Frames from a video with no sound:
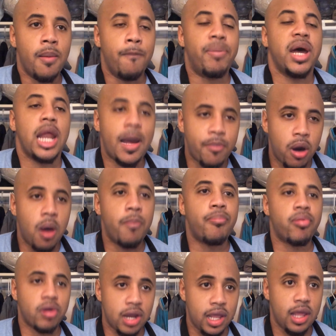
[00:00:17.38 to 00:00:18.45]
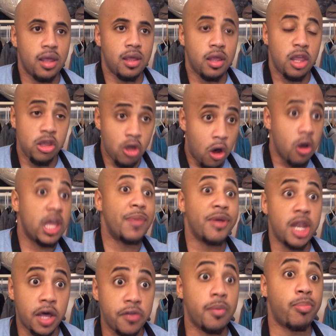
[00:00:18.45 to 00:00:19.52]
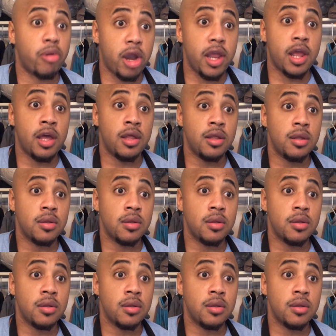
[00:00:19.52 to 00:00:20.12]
But I'm on break. You gonna give me another break?